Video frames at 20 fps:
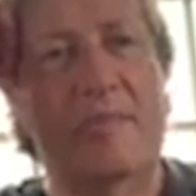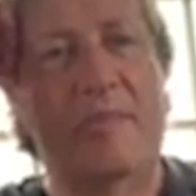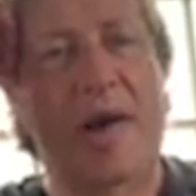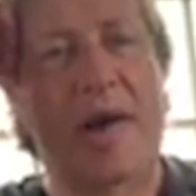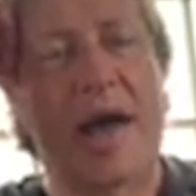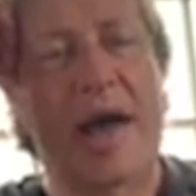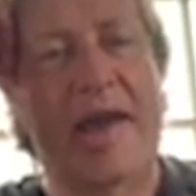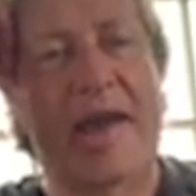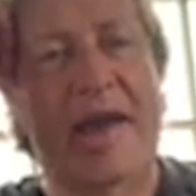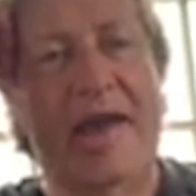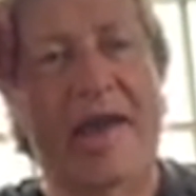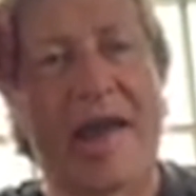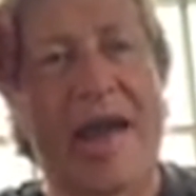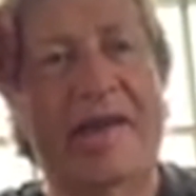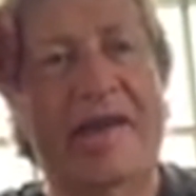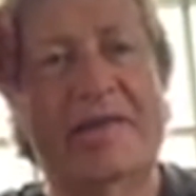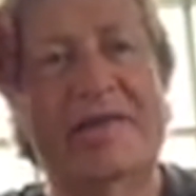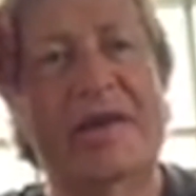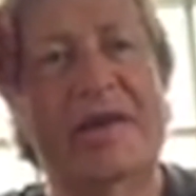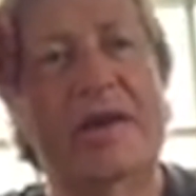by an
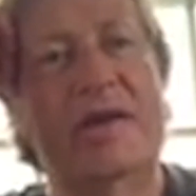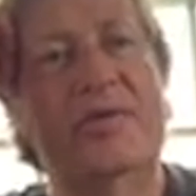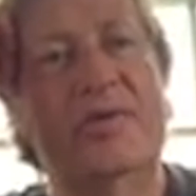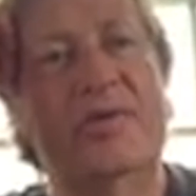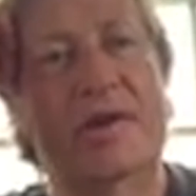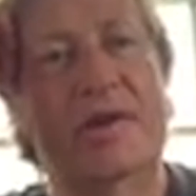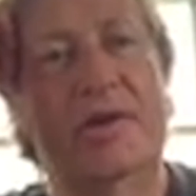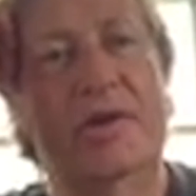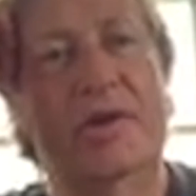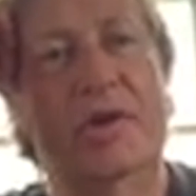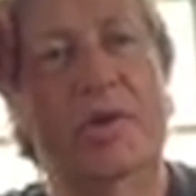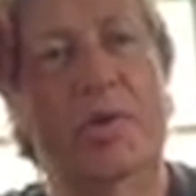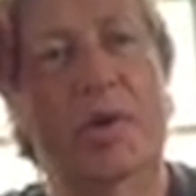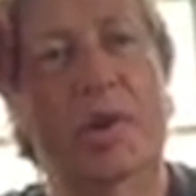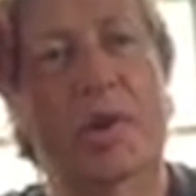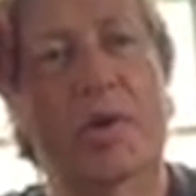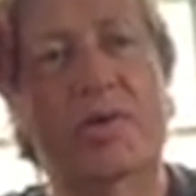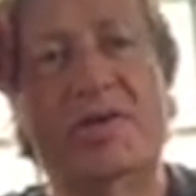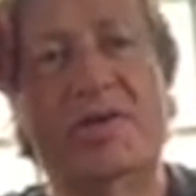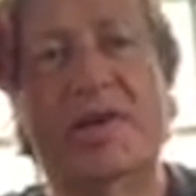actor that you
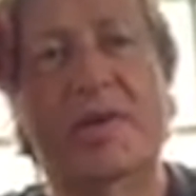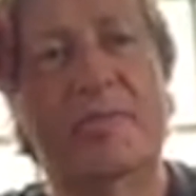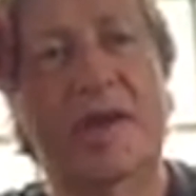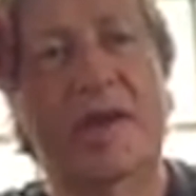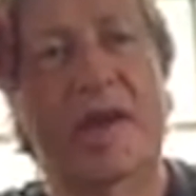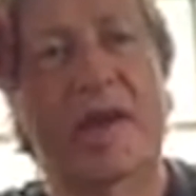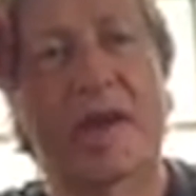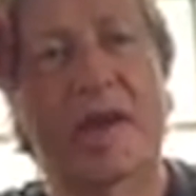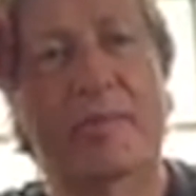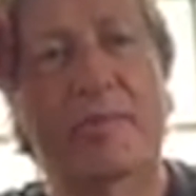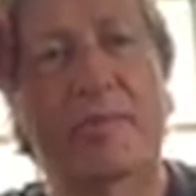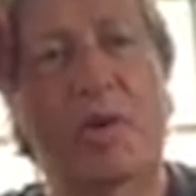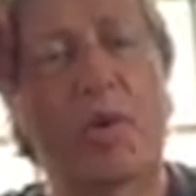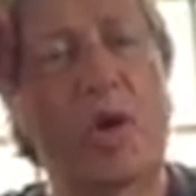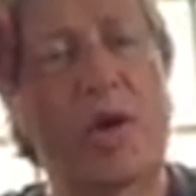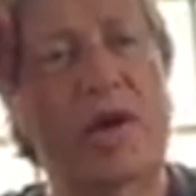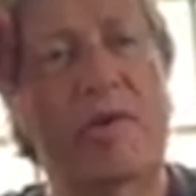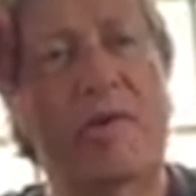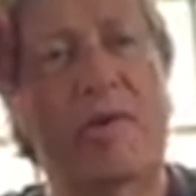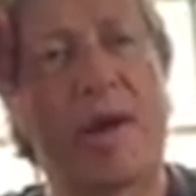will also be
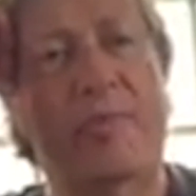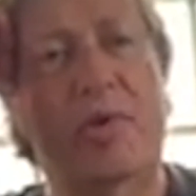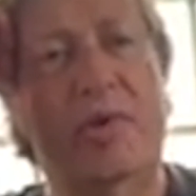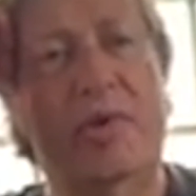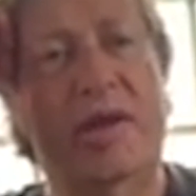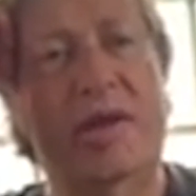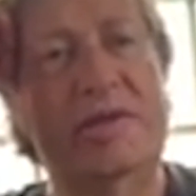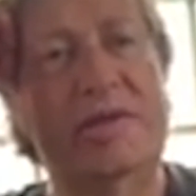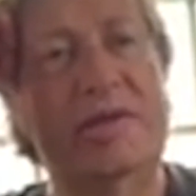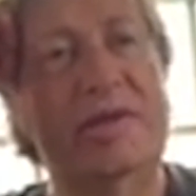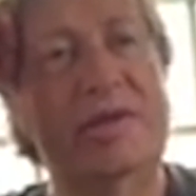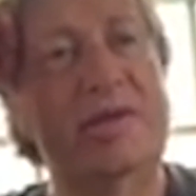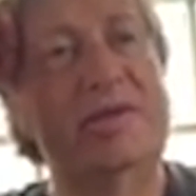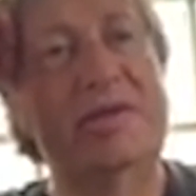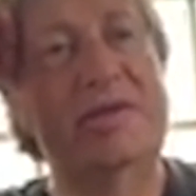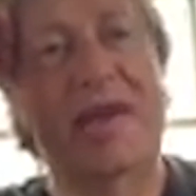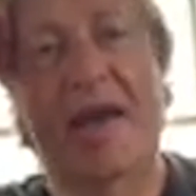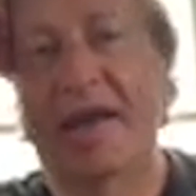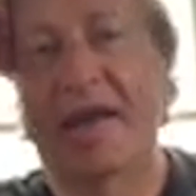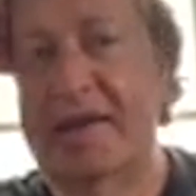Milwaukee Rep
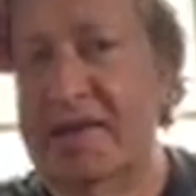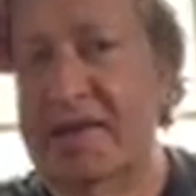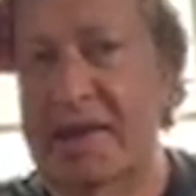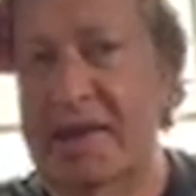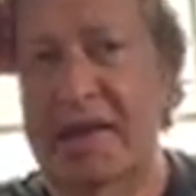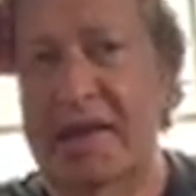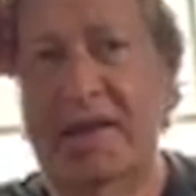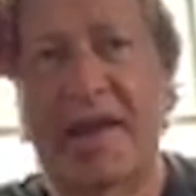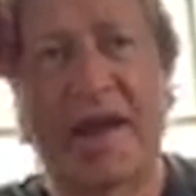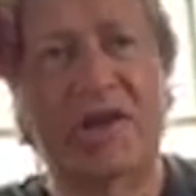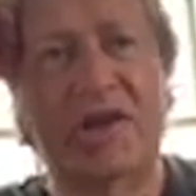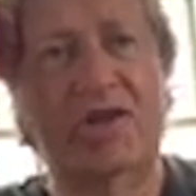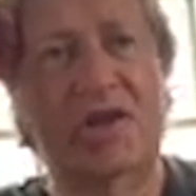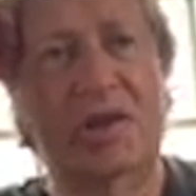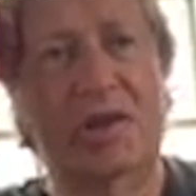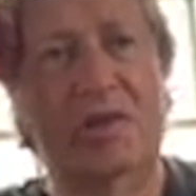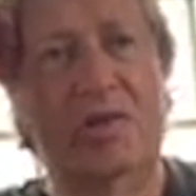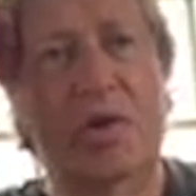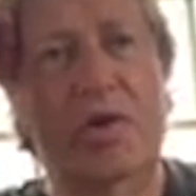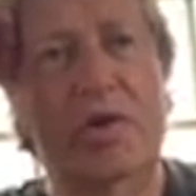audiences and indeed
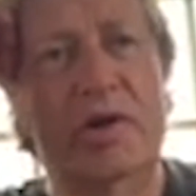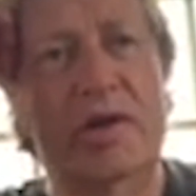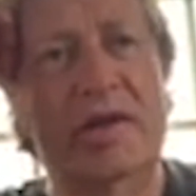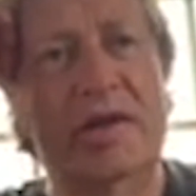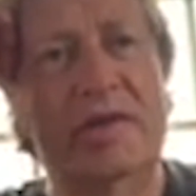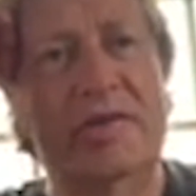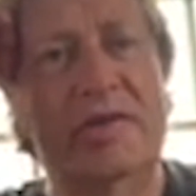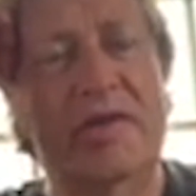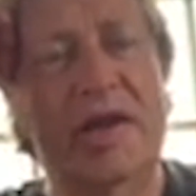national audience,